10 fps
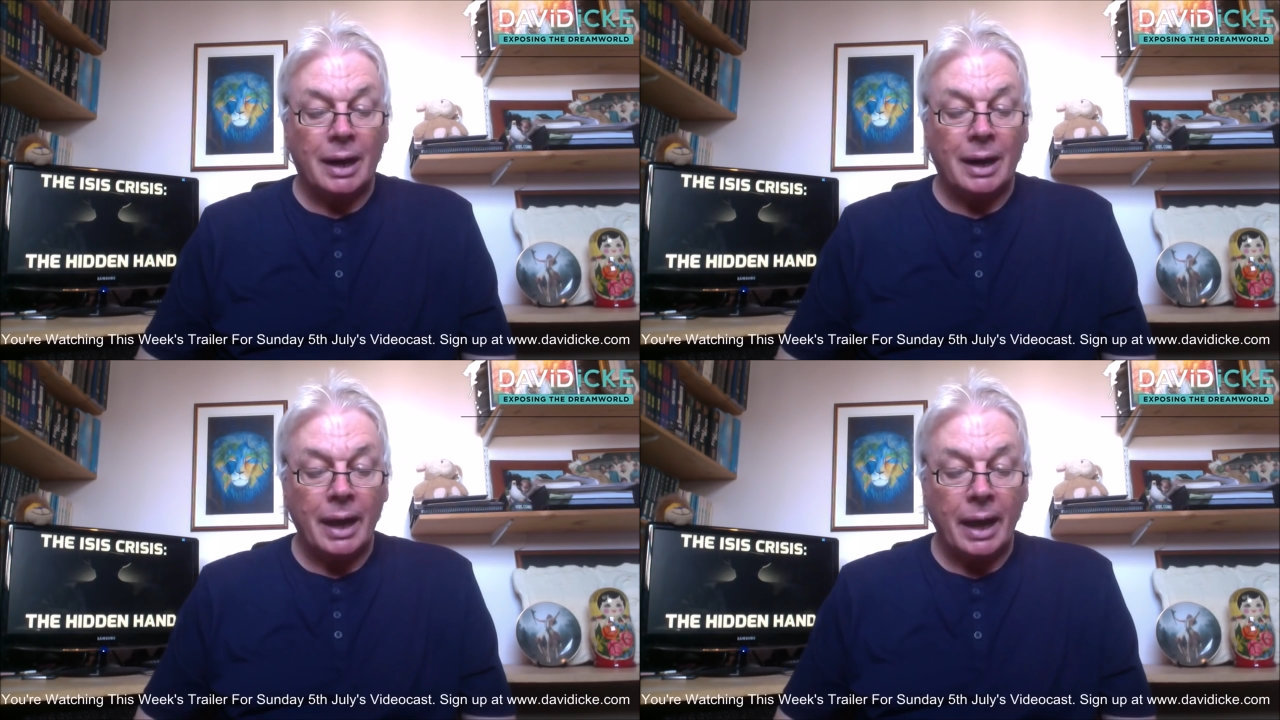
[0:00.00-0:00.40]

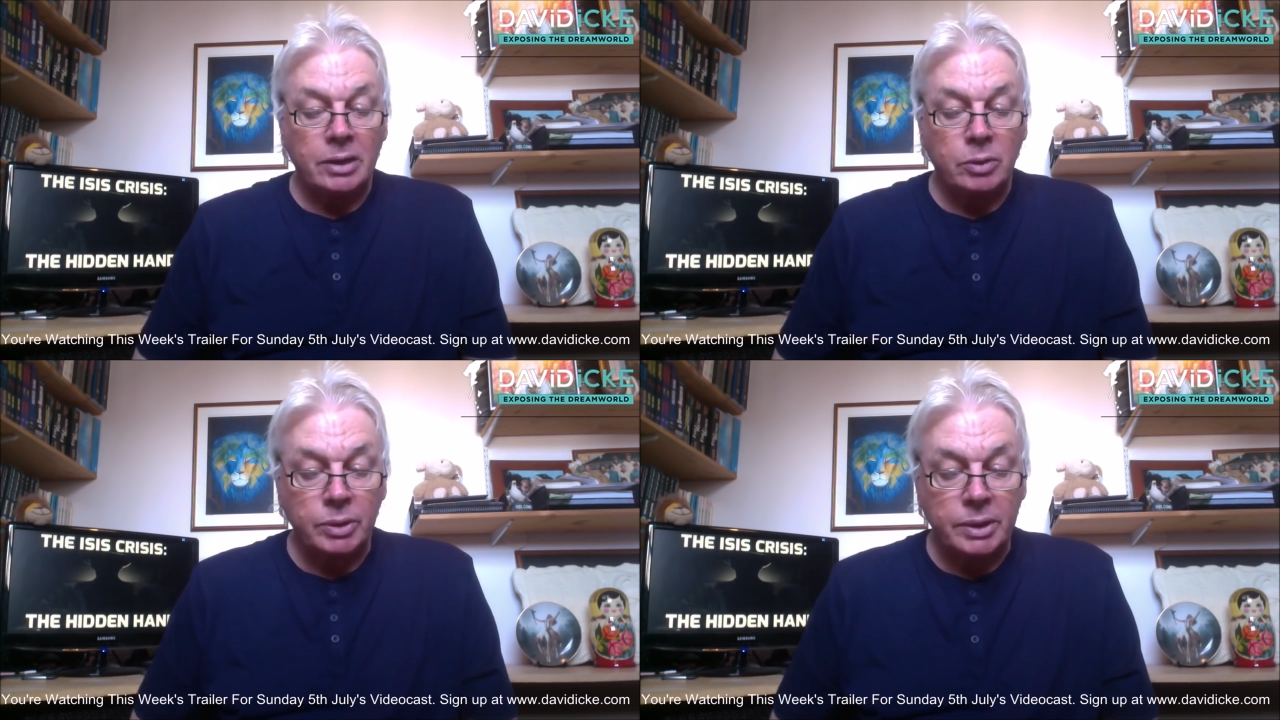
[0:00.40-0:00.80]

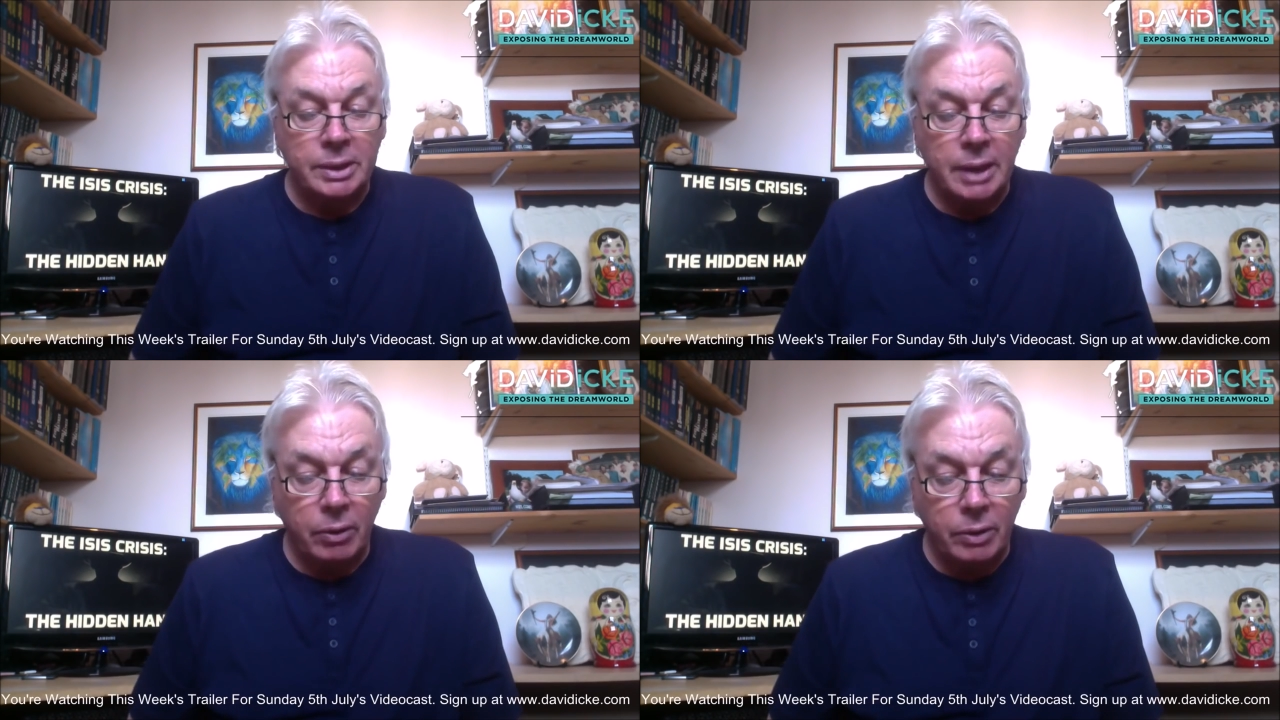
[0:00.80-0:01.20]
IS was a
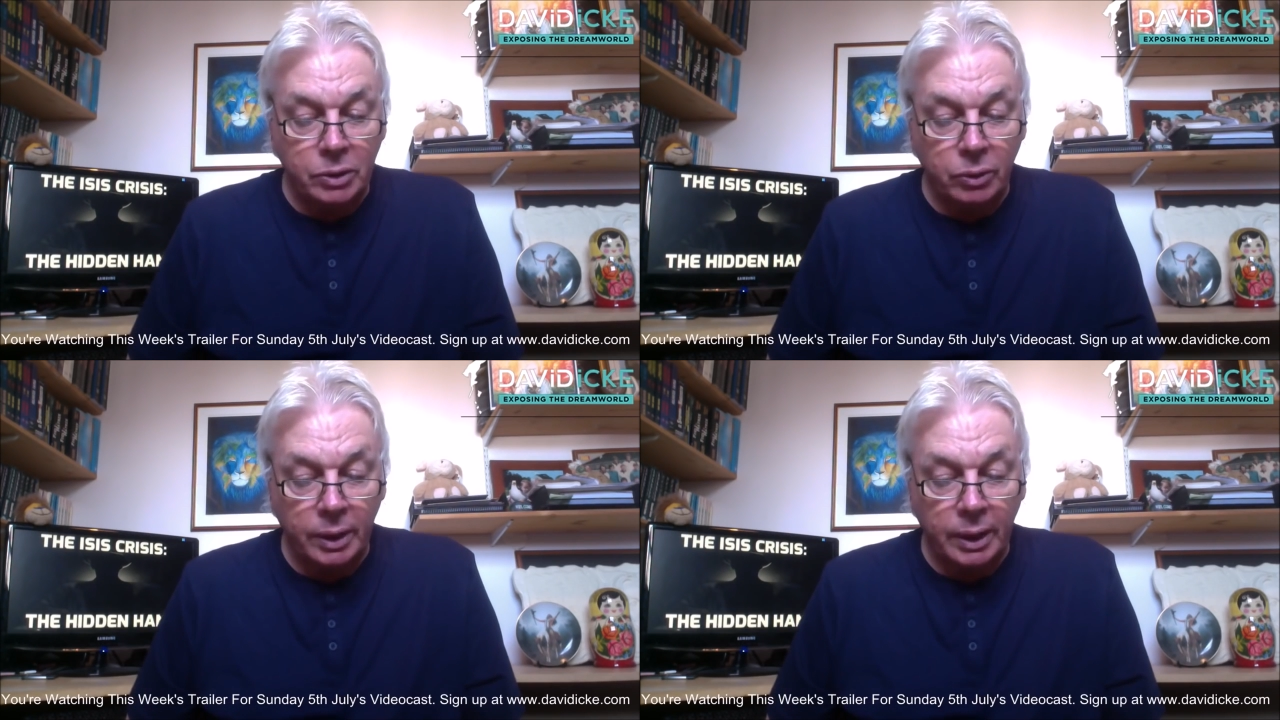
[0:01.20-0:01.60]
terrorist
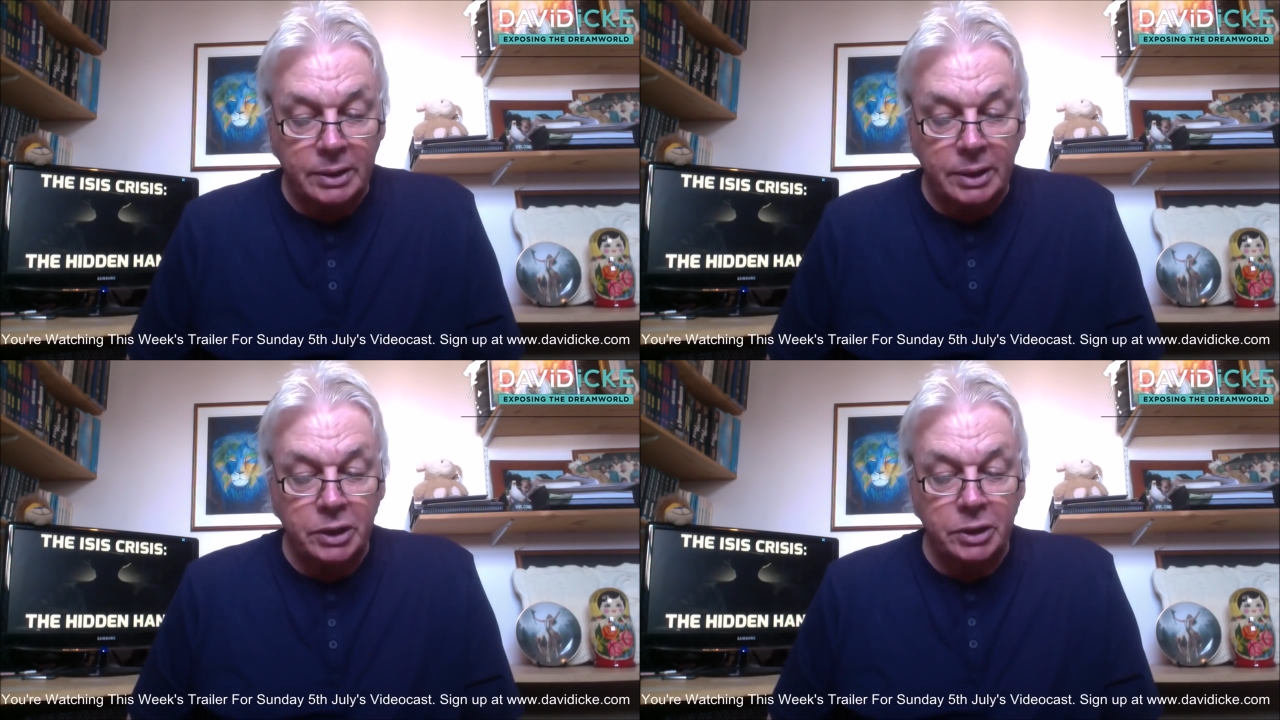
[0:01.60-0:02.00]

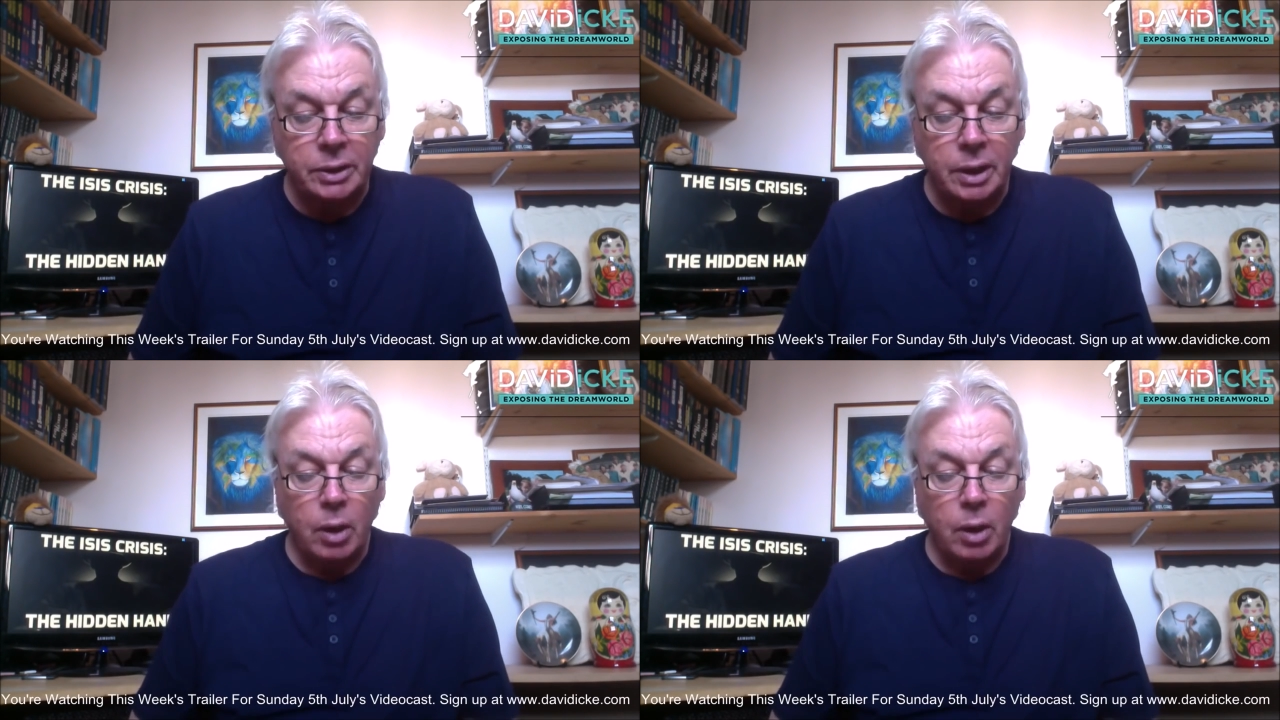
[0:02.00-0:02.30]
organisation,